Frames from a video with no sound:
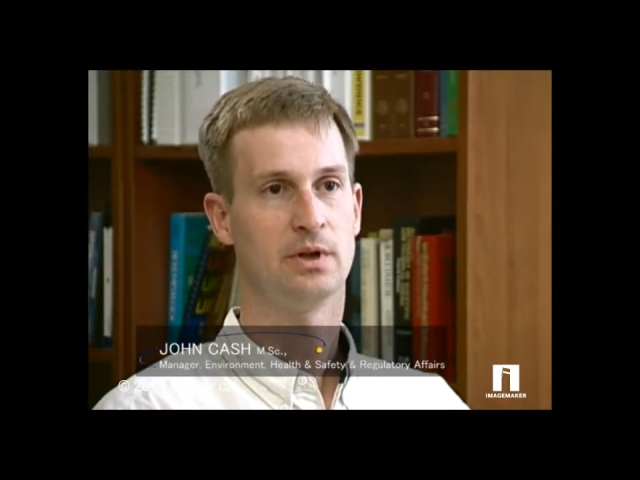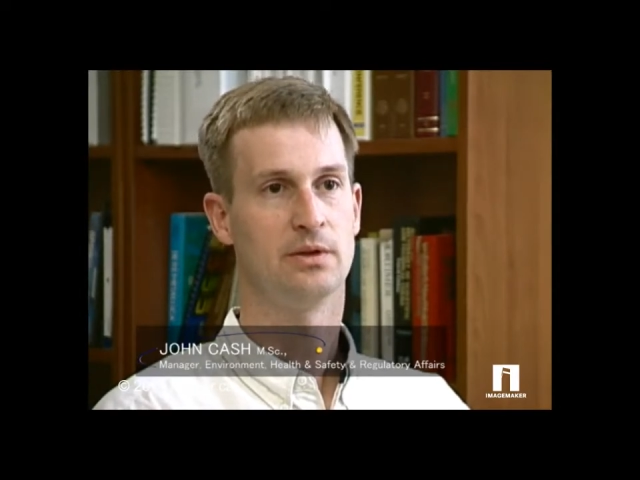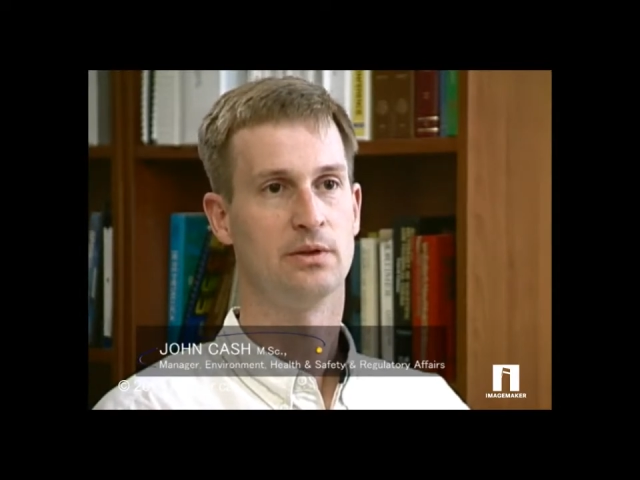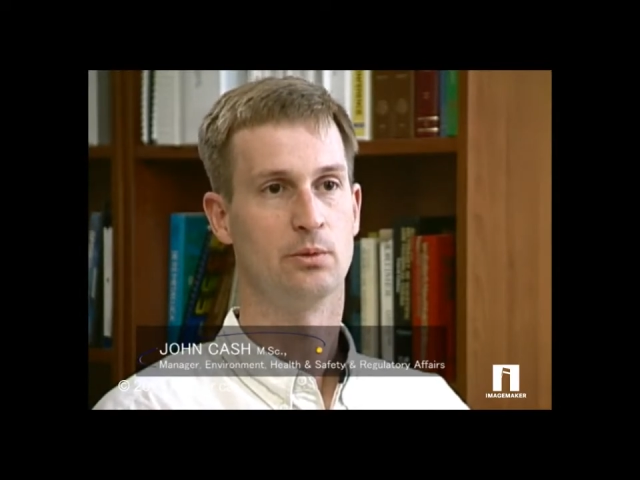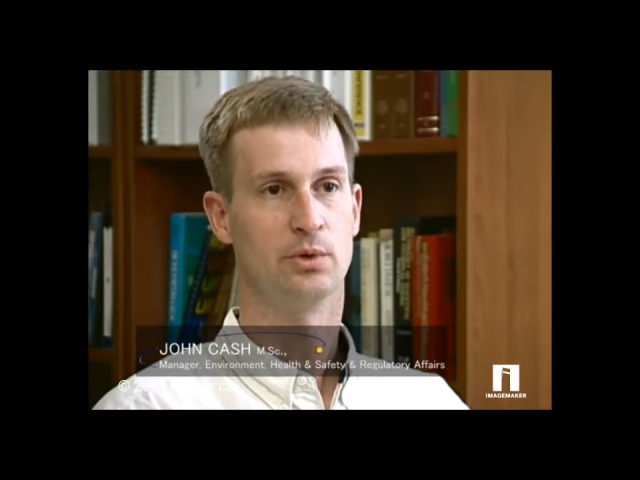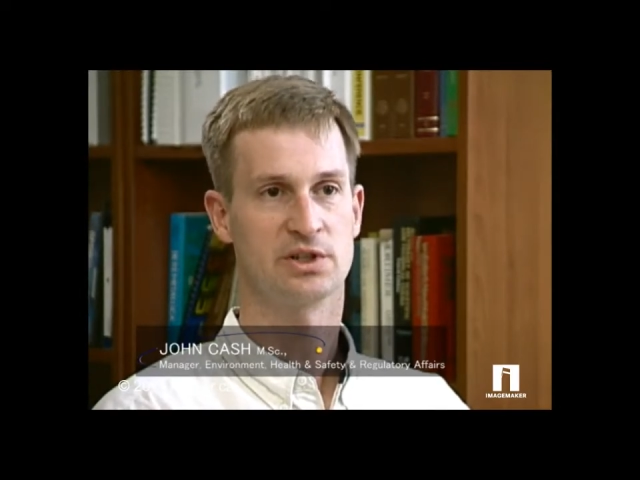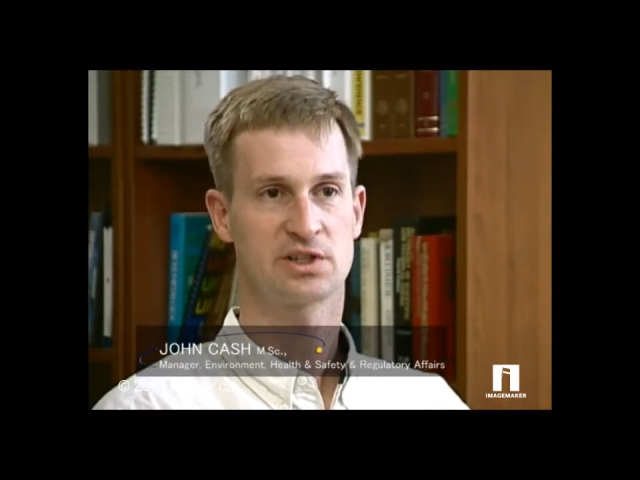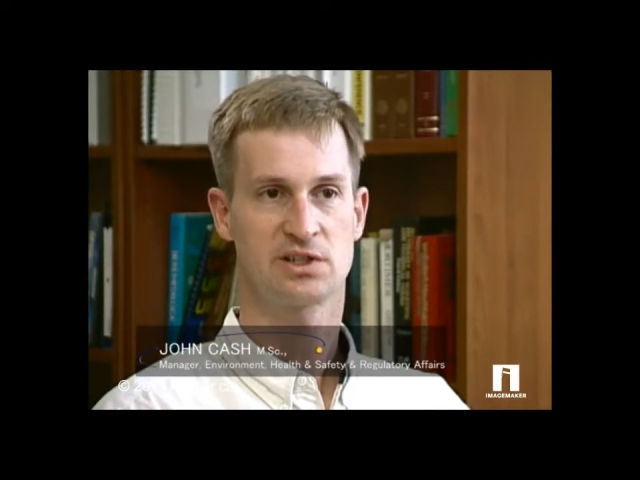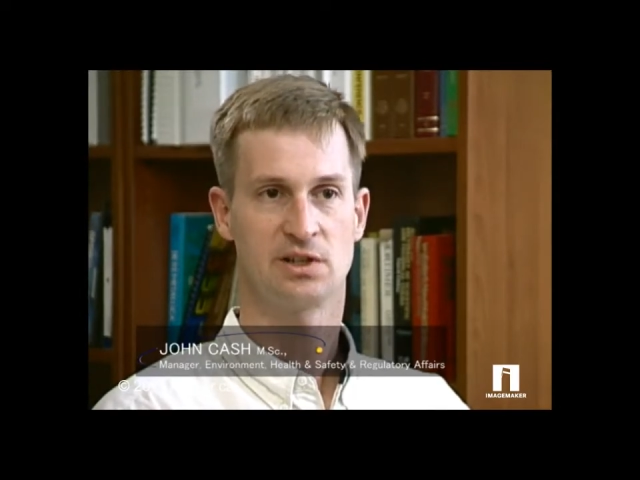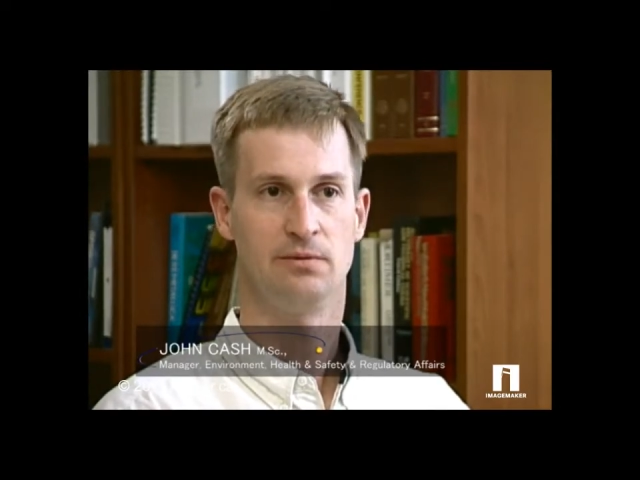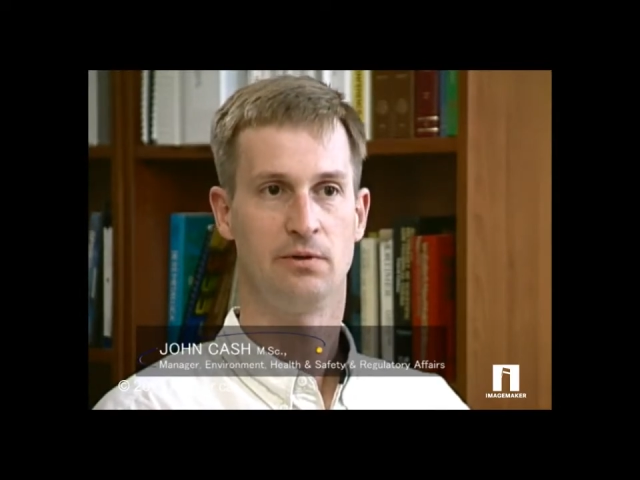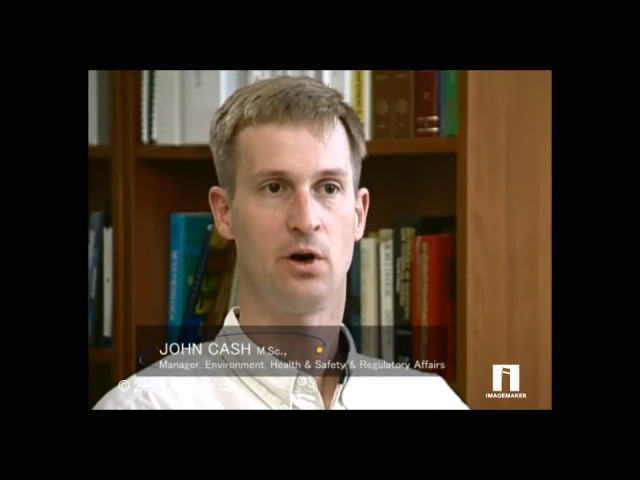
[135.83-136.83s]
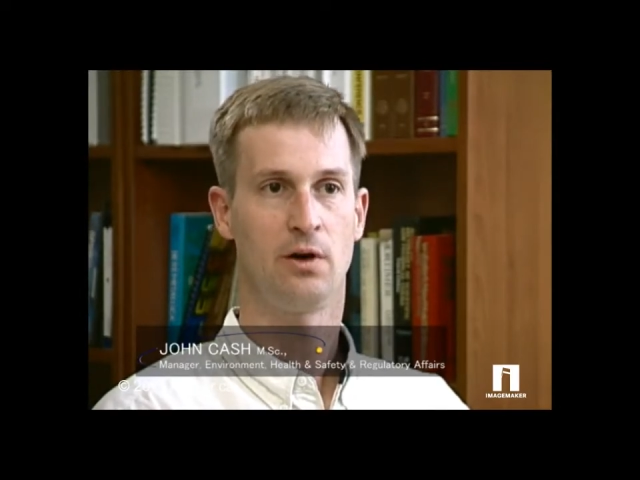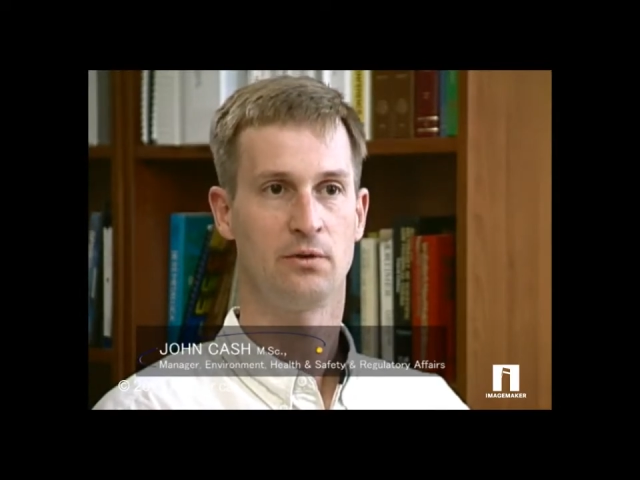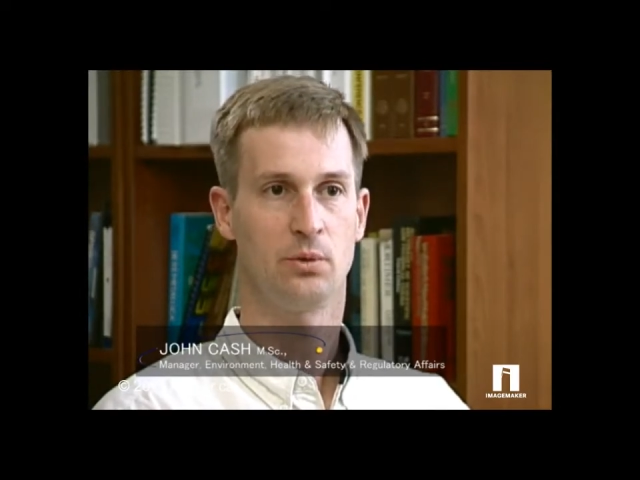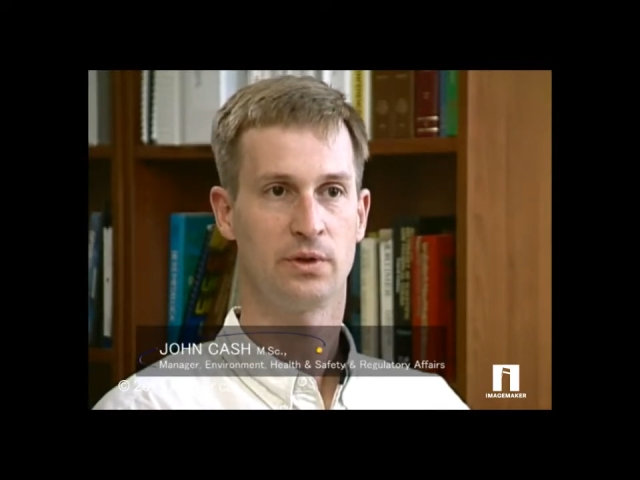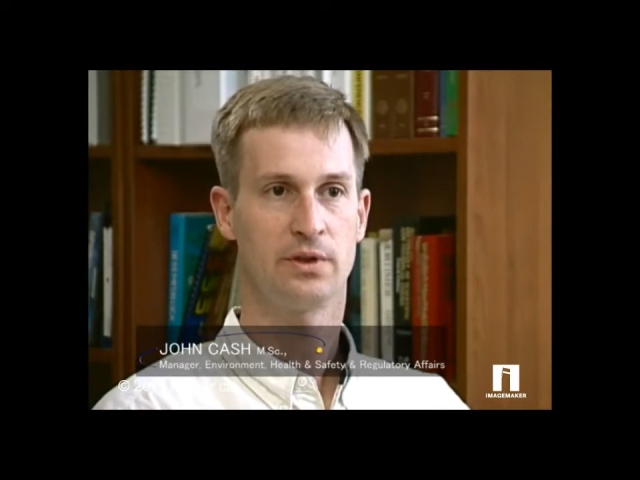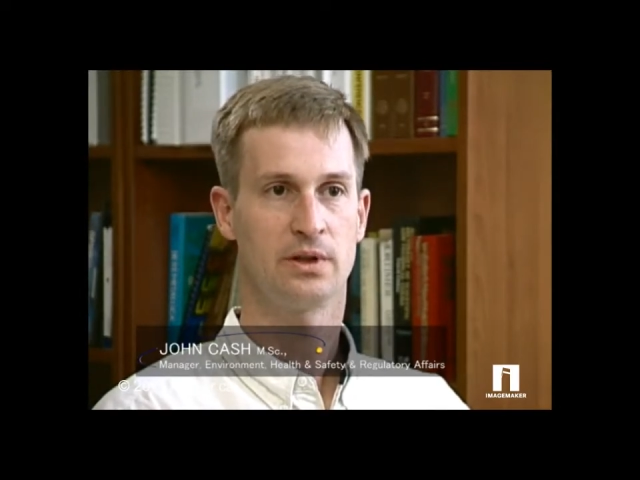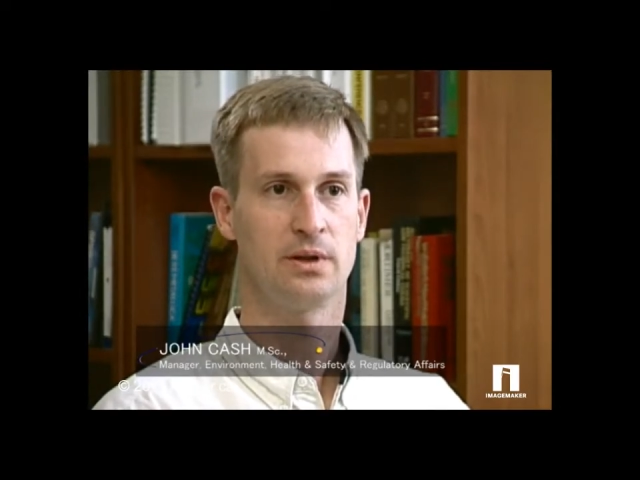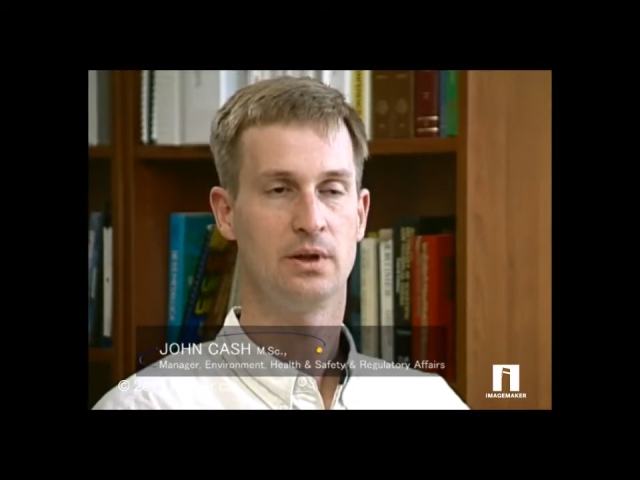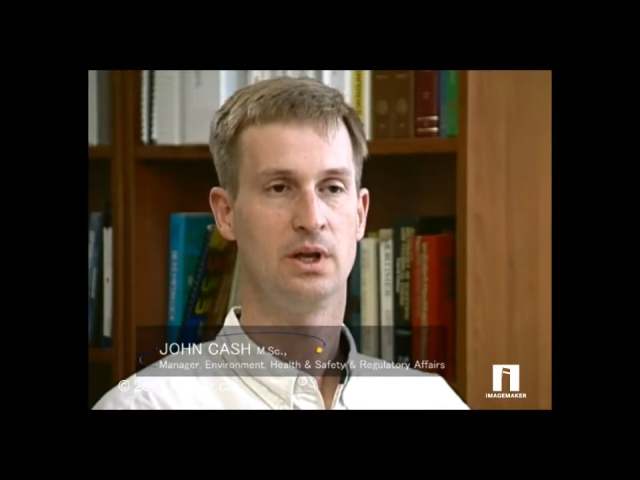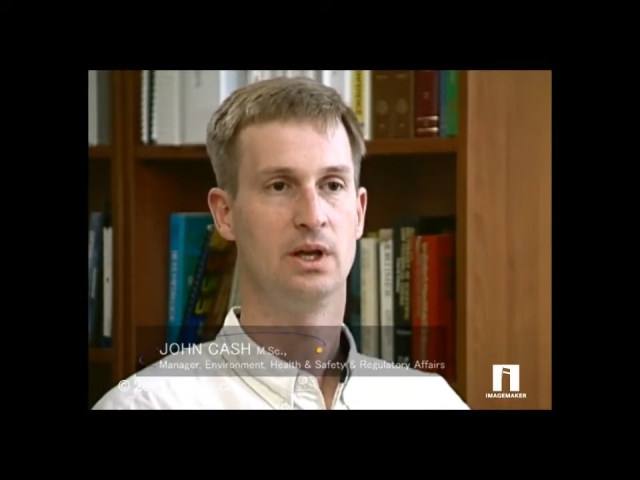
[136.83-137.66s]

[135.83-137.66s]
uh, the risks involved with it.